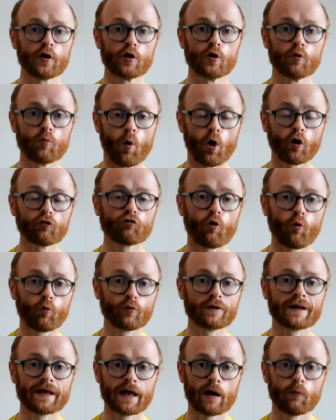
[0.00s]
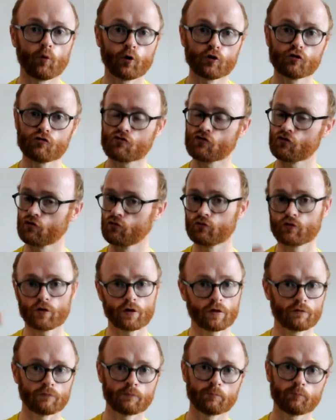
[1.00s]
you want to only get one shoe, you
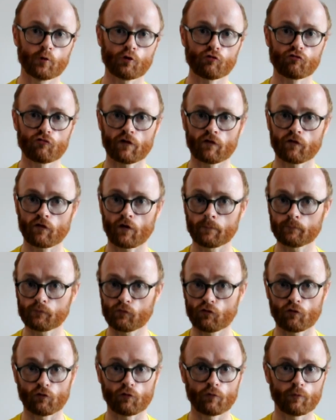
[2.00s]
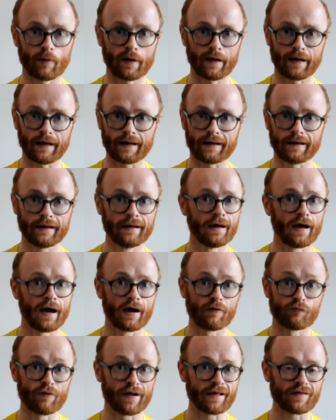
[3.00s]
could push this up to uh,
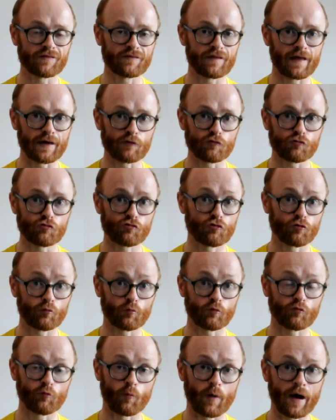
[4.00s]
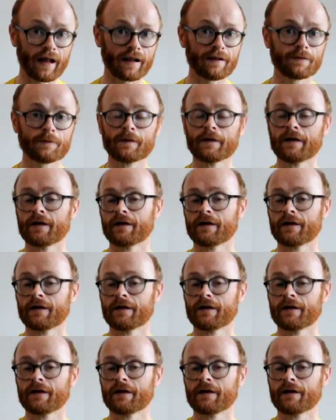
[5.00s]
a race day shoe as well.